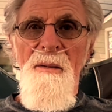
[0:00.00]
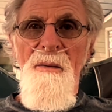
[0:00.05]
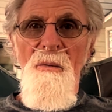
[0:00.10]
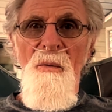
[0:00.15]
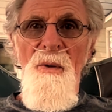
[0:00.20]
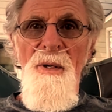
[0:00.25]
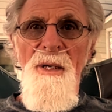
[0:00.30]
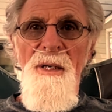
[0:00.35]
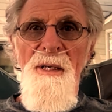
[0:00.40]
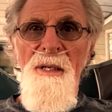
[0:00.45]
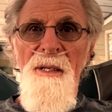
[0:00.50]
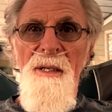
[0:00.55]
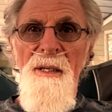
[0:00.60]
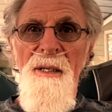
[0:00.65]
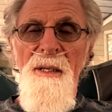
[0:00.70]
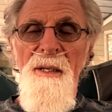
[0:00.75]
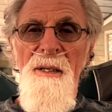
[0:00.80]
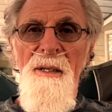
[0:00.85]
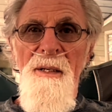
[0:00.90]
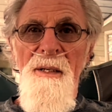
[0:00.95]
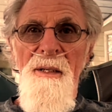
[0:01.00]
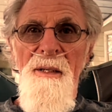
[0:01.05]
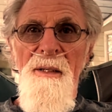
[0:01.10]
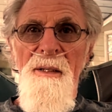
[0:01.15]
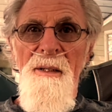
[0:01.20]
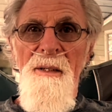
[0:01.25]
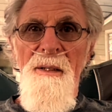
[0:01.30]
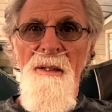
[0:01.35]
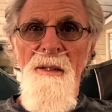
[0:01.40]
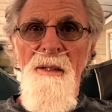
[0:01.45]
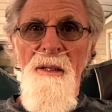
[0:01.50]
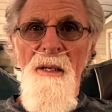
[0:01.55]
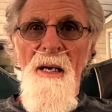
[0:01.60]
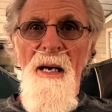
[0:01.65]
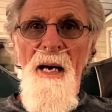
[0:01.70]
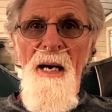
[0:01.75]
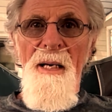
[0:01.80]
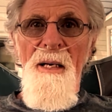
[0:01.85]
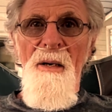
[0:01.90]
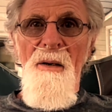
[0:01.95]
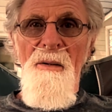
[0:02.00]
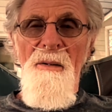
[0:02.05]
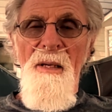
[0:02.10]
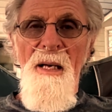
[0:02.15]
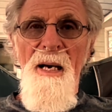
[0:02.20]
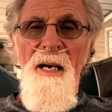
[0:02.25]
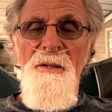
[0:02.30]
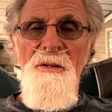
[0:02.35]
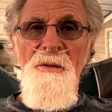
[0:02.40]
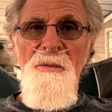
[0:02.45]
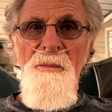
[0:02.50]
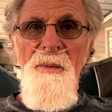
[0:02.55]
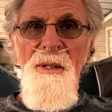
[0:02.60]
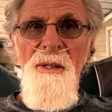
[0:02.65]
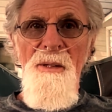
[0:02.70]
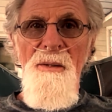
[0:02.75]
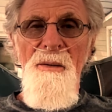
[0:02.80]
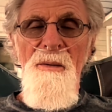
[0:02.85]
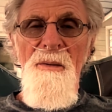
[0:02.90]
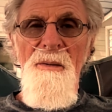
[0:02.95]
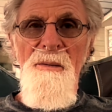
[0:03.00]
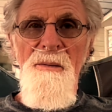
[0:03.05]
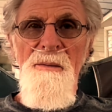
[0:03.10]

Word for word: we had our last meal